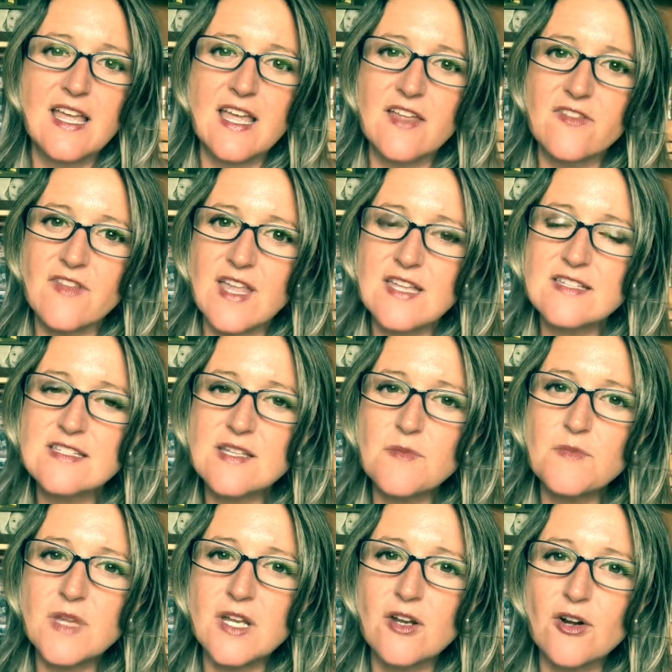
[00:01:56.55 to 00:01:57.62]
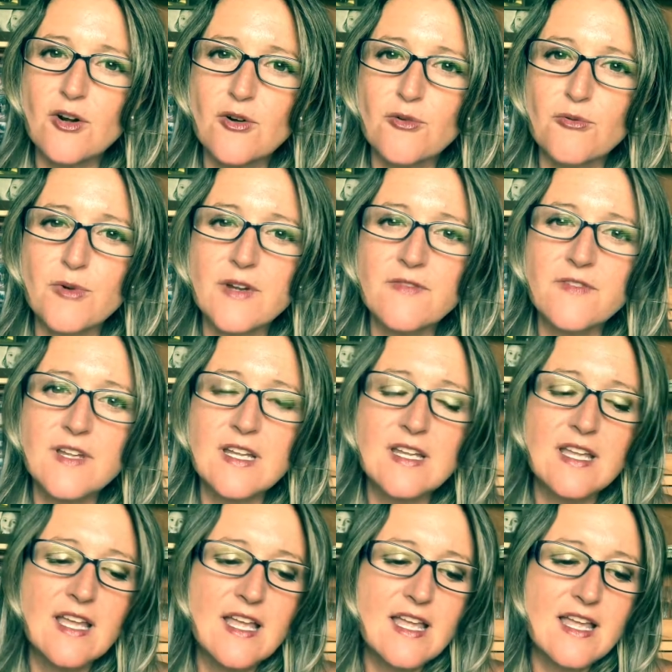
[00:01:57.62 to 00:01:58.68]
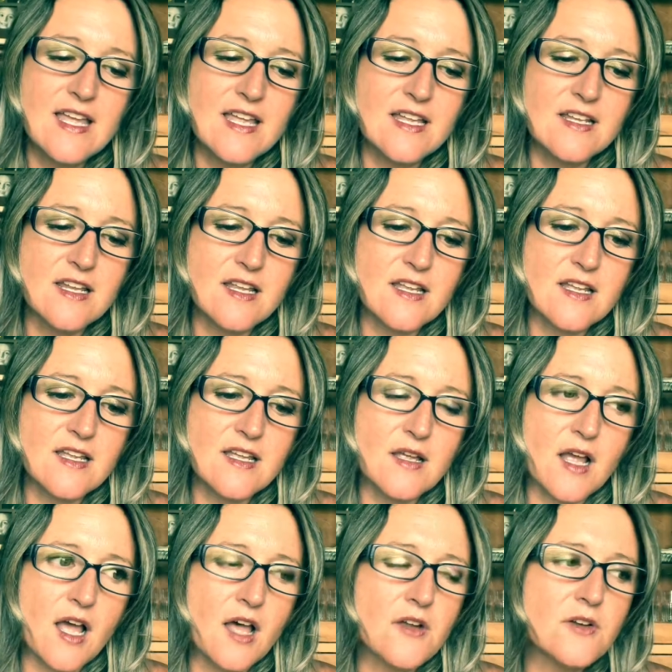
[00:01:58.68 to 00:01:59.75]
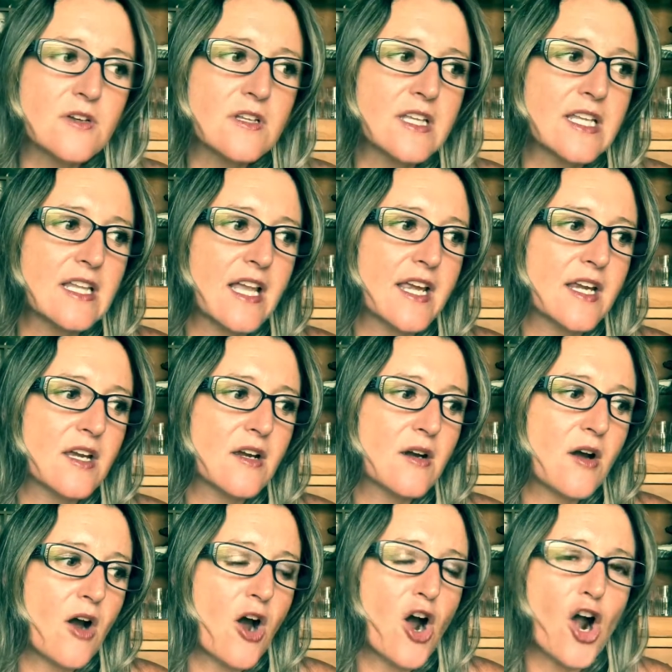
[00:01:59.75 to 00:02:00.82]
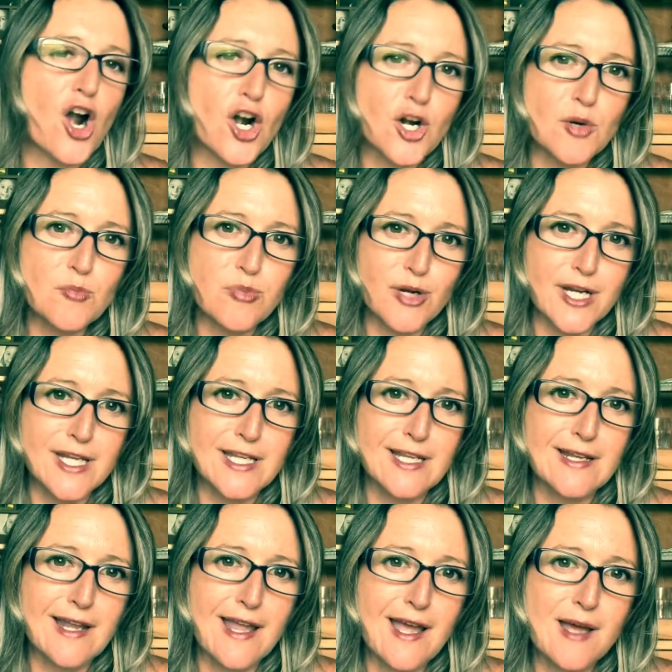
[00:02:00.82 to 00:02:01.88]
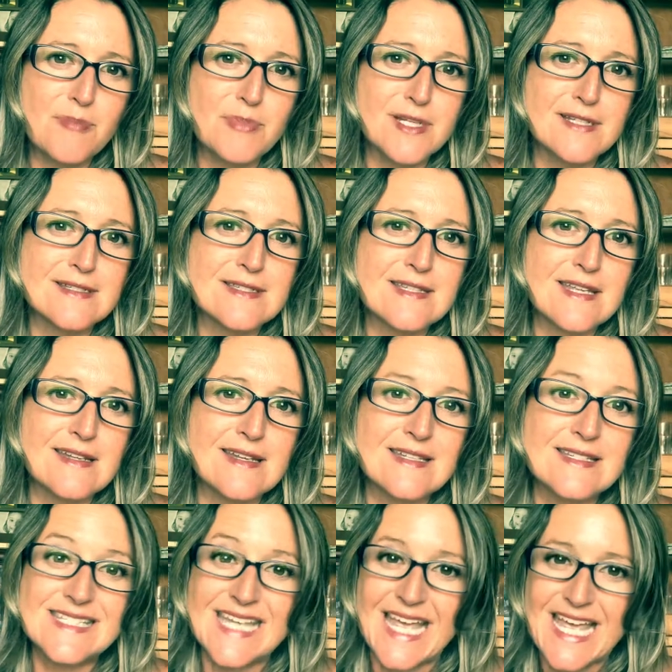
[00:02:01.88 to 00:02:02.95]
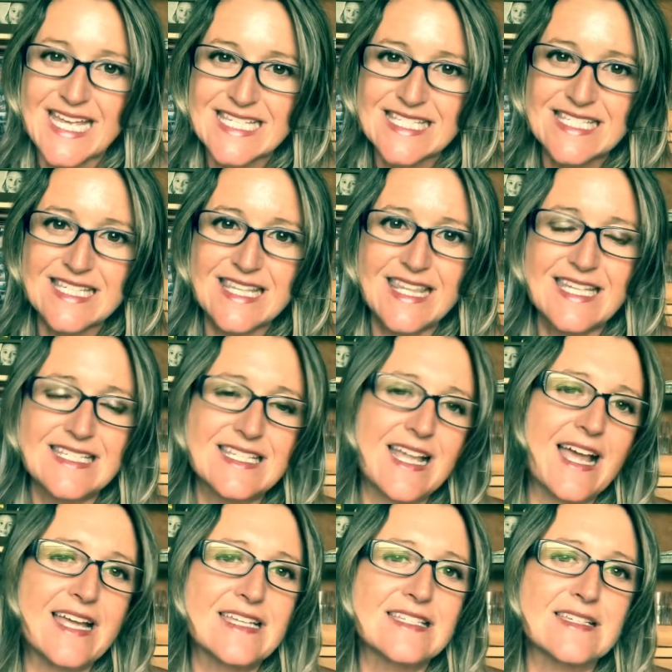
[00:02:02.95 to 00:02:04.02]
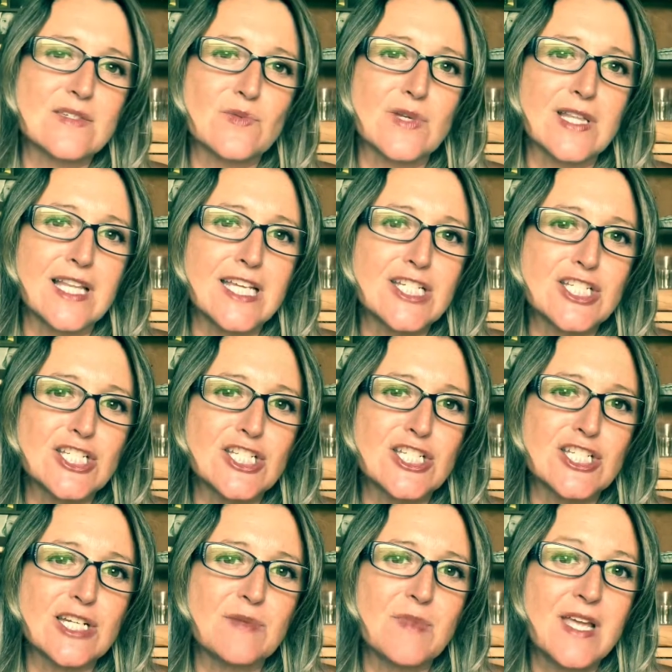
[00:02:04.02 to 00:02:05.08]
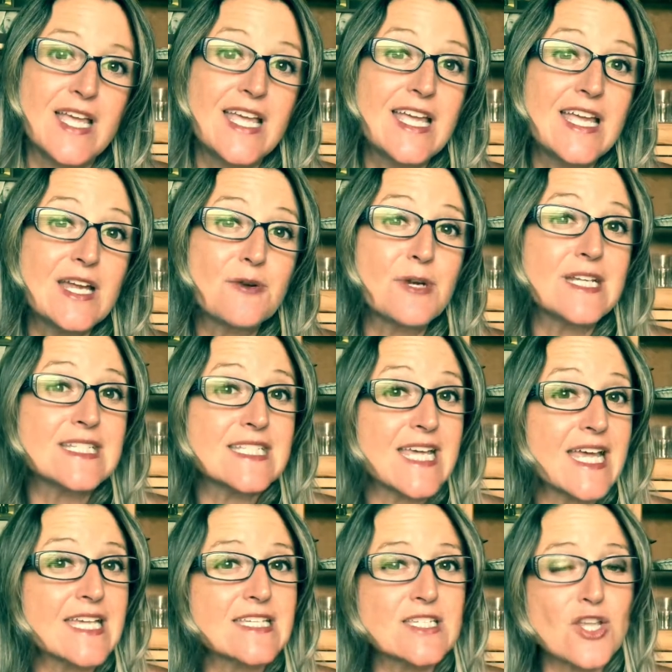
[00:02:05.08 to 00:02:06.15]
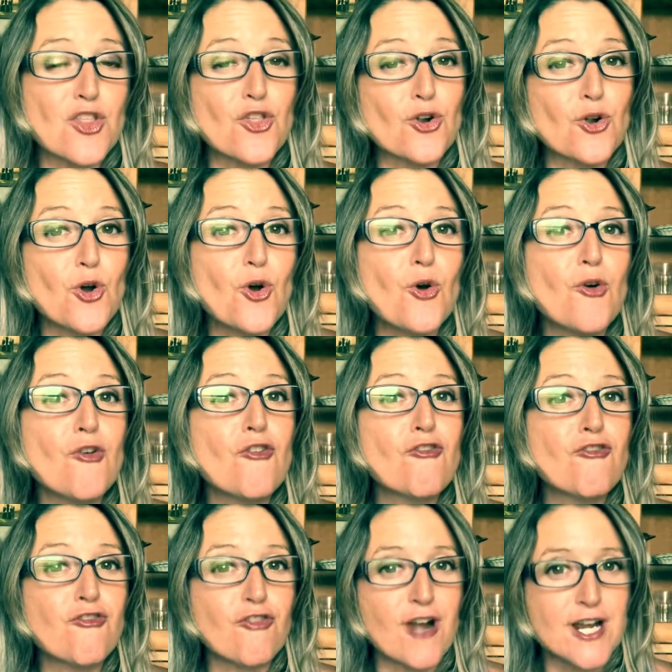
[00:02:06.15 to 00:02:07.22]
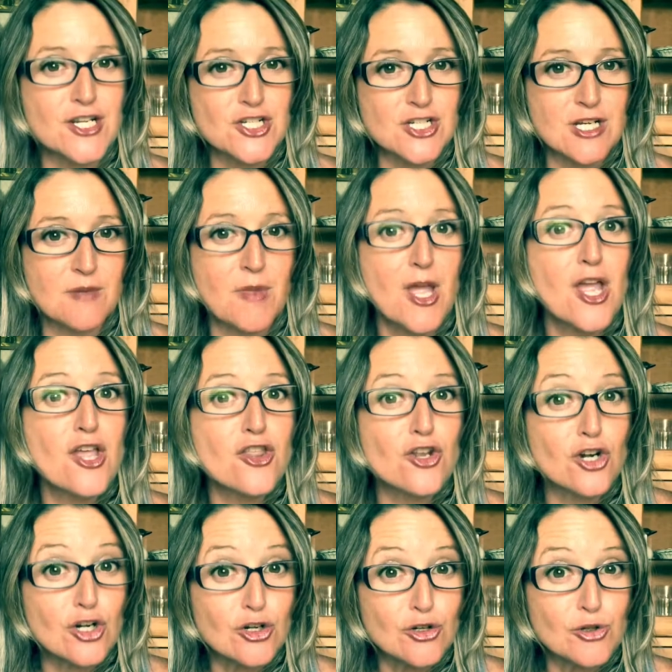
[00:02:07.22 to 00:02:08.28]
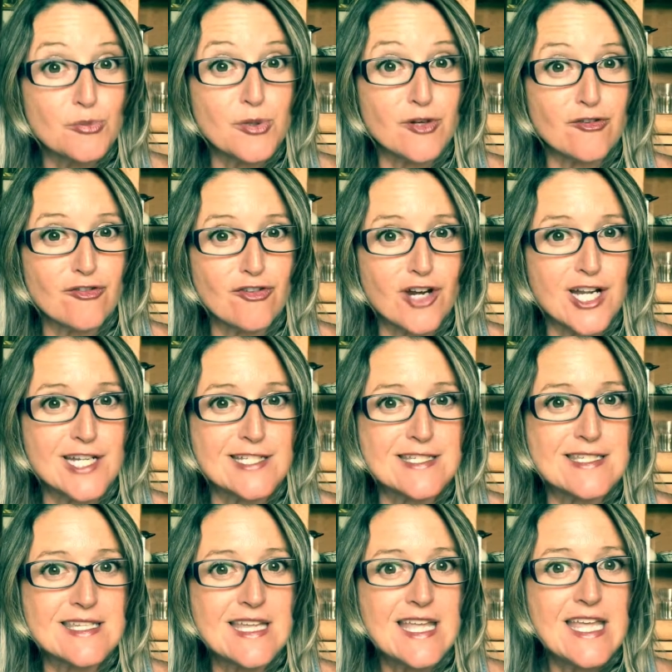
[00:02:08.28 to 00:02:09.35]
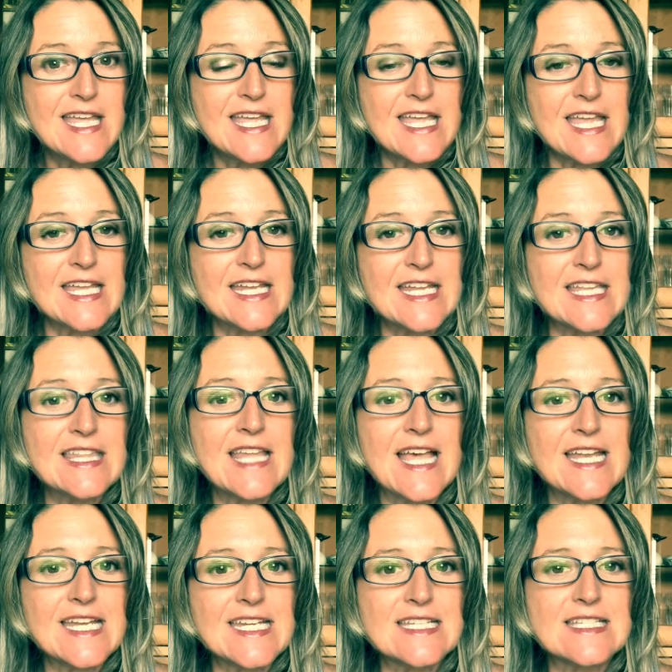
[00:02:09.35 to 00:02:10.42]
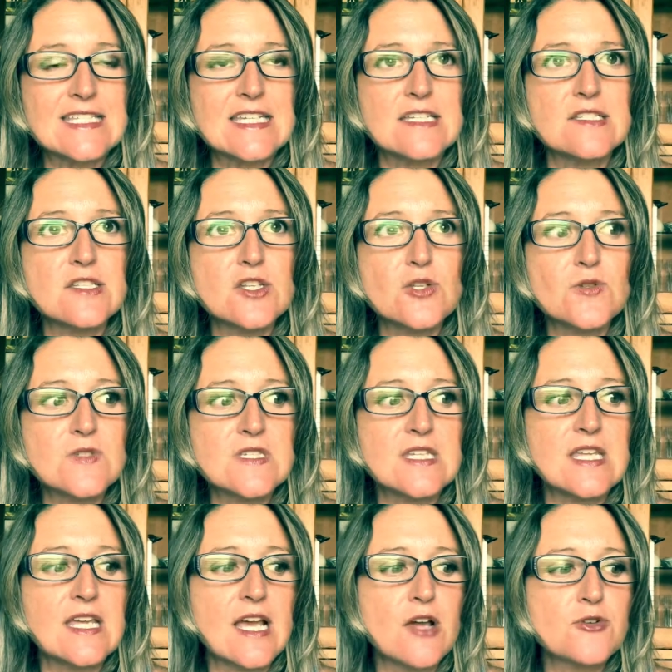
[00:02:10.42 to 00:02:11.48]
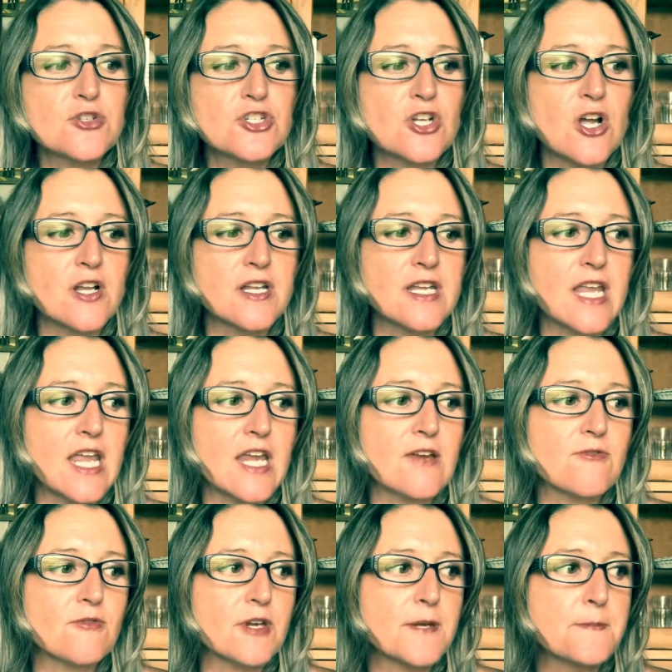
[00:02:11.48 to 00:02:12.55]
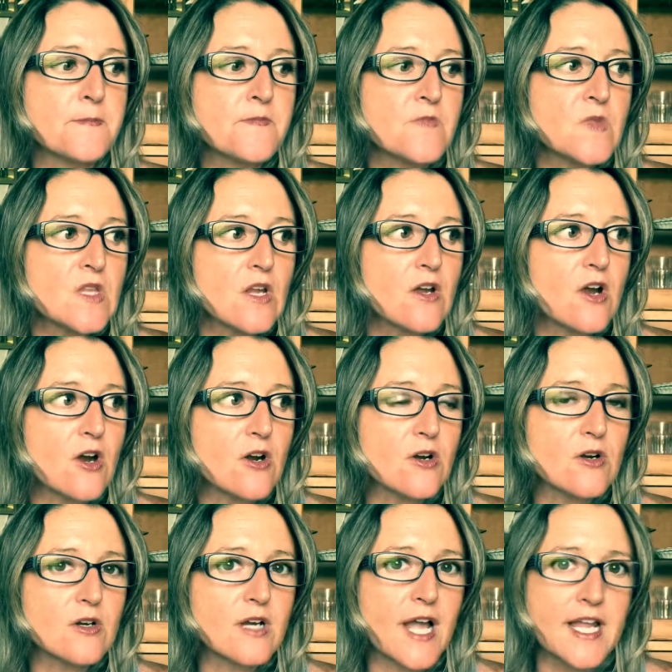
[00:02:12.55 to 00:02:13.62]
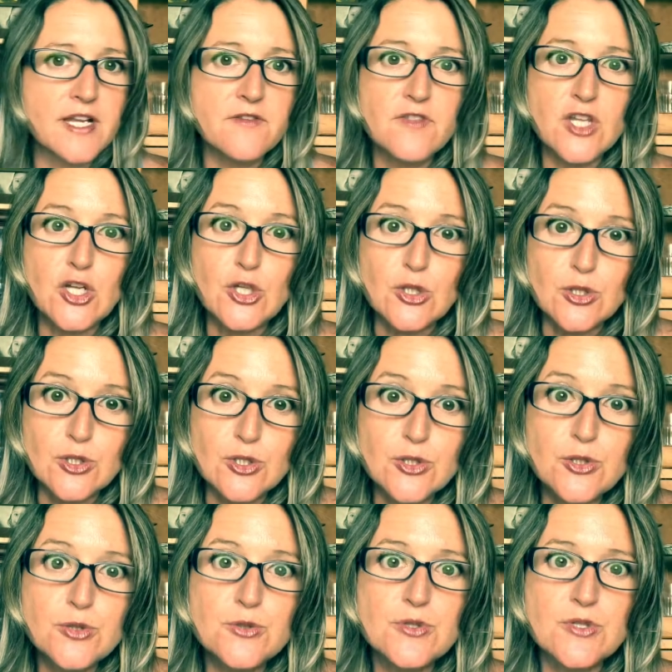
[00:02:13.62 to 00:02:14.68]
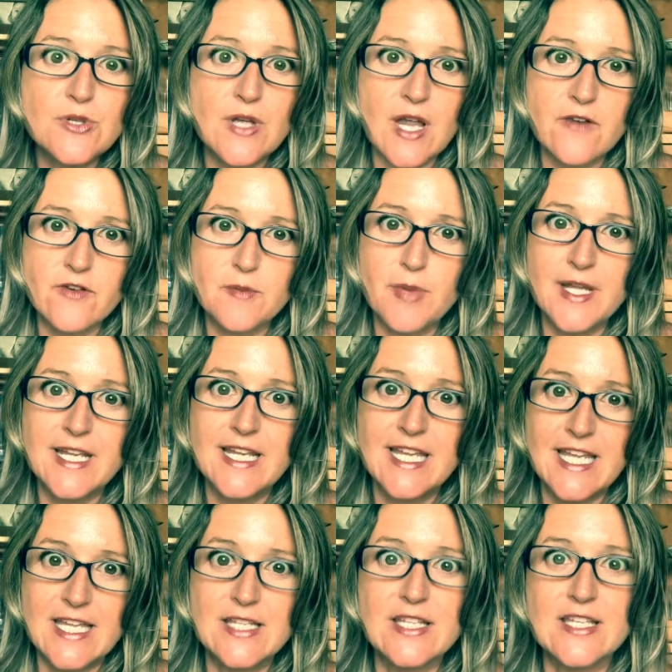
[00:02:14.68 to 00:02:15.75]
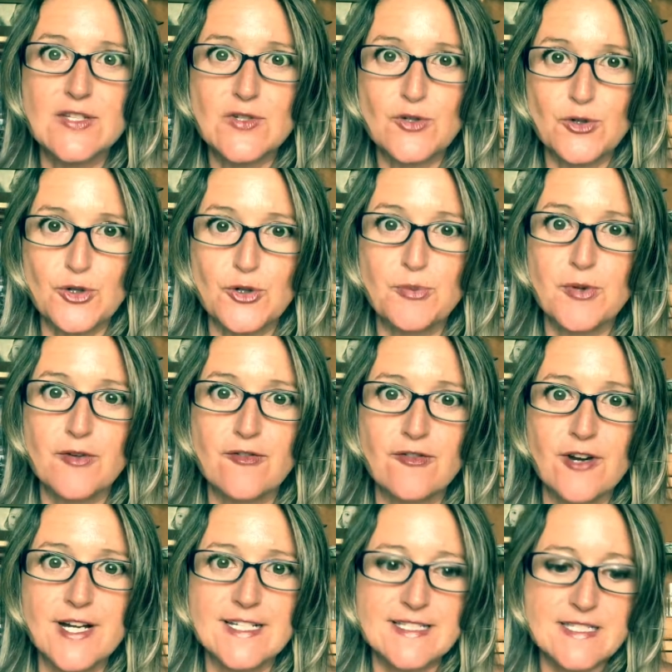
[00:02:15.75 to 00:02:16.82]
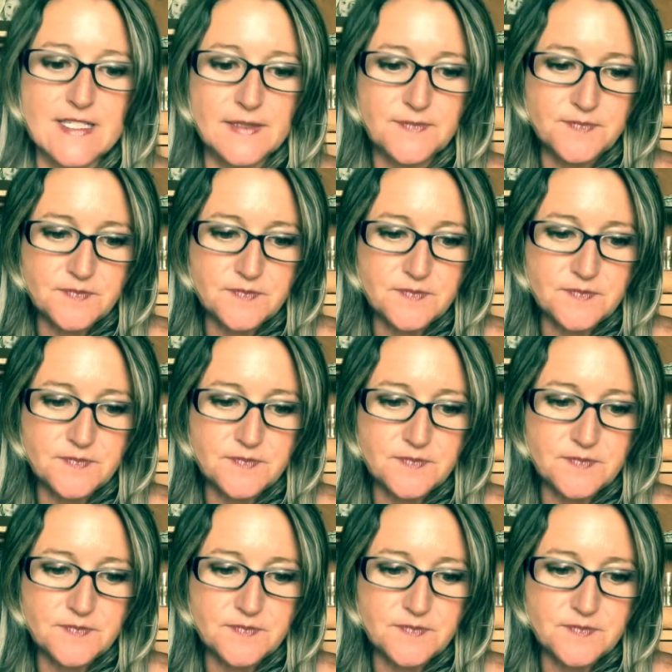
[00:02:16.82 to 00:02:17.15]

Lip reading: And then something horrific and utterly like heartbreaking happens, and tests these guys' relationship. It tests their whole friendship, their group of friends. And in that instant, you see how Sean and Avery are kind of the glue to everybody in this group of friends.